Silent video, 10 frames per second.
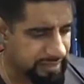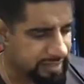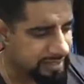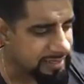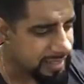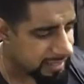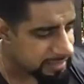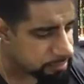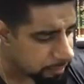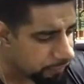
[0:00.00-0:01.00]
that has
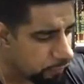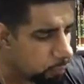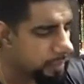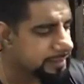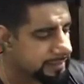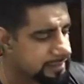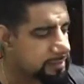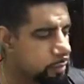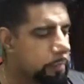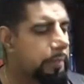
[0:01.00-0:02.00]
befallen this
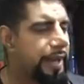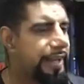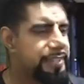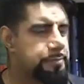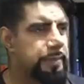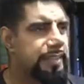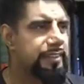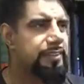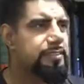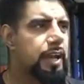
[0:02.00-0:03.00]
ummah has been
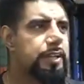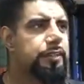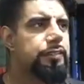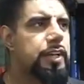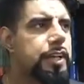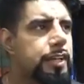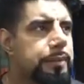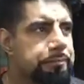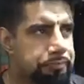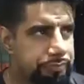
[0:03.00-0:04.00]
this kind of
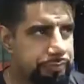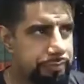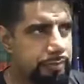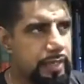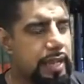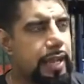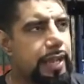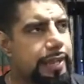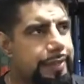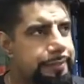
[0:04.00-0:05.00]

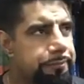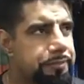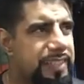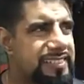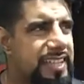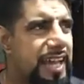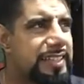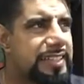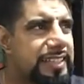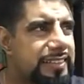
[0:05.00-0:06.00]
um, this
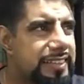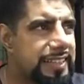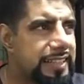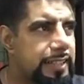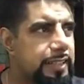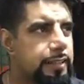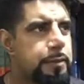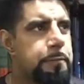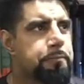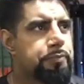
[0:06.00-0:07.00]
hadithi
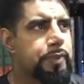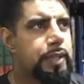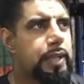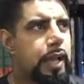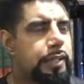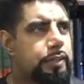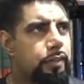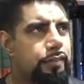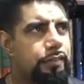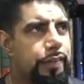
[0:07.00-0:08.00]
kind
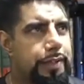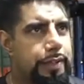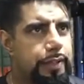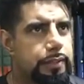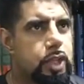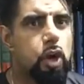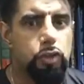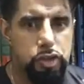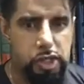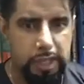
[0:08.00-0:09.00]
of uh,
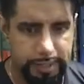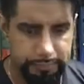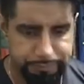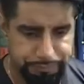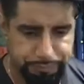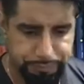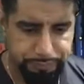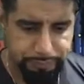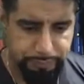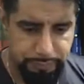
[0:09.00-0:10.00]
culture
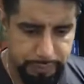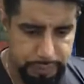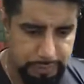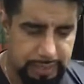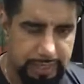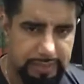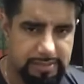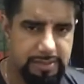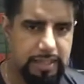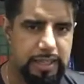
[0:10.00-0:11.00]
that
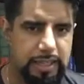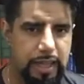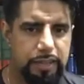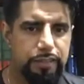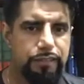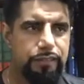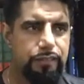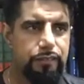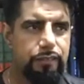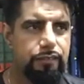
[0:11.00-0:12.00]
has kind of
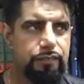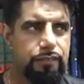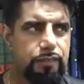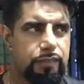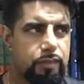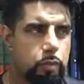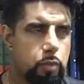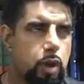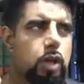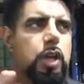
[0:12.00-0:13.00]

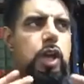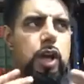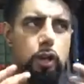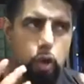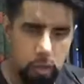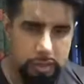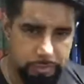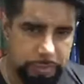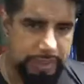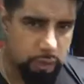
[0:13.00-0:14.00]
what
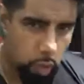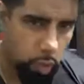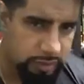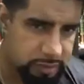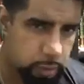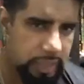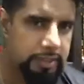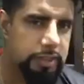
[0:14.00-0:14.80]
could be called as well the